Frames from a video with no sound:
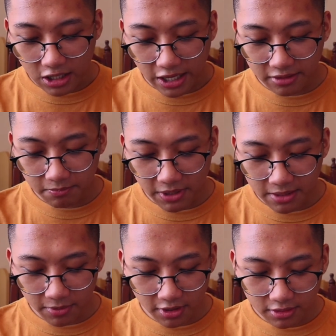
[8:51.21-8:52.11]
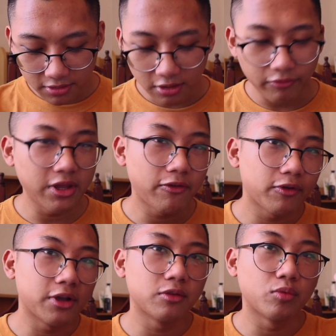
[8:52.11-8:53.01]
lined paper of different